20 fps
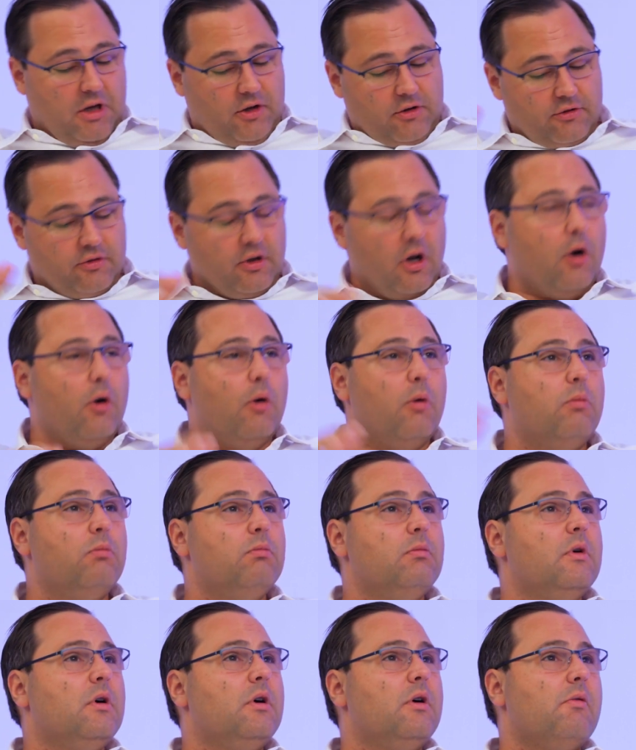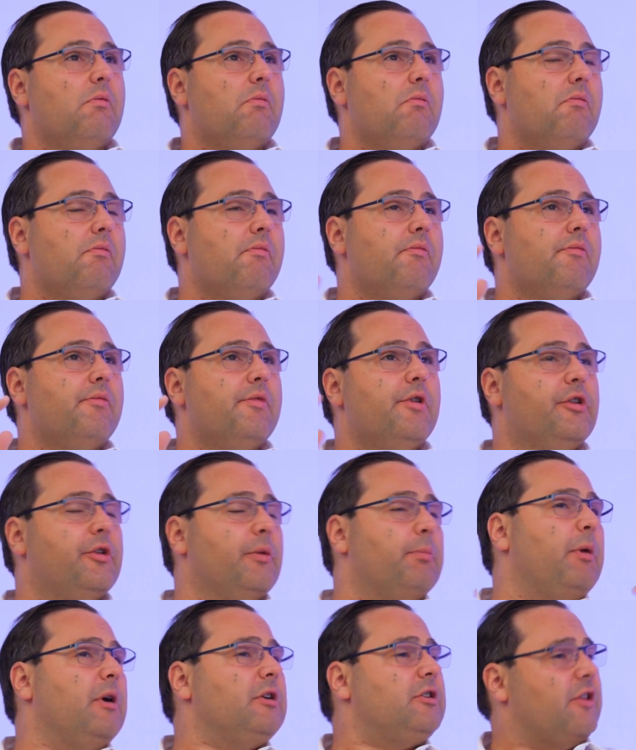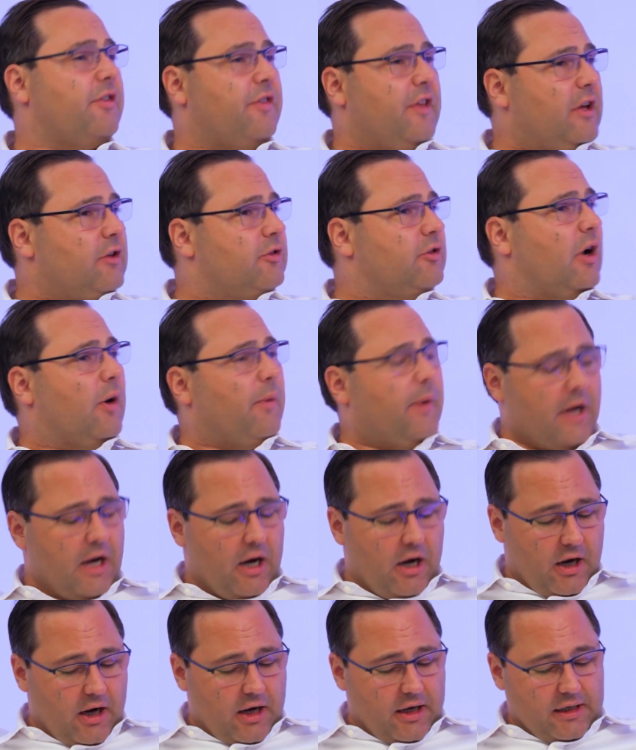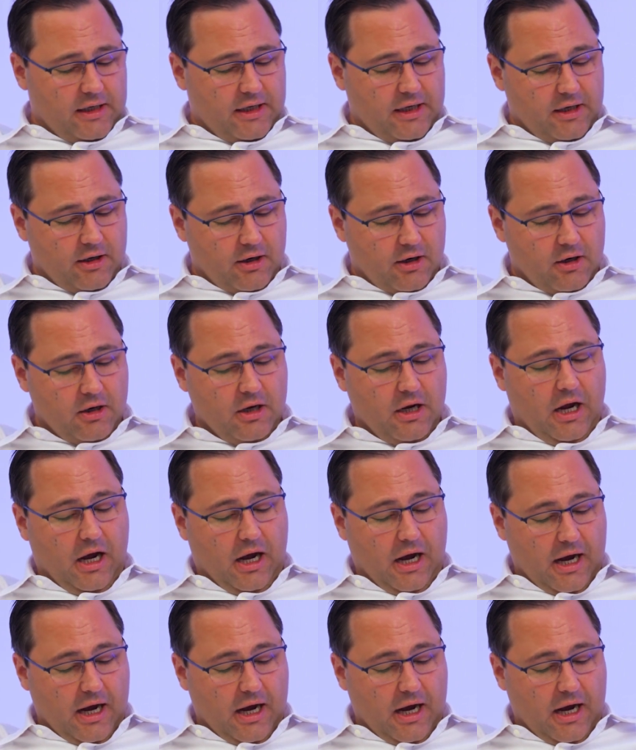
So there's a bunch of things going on here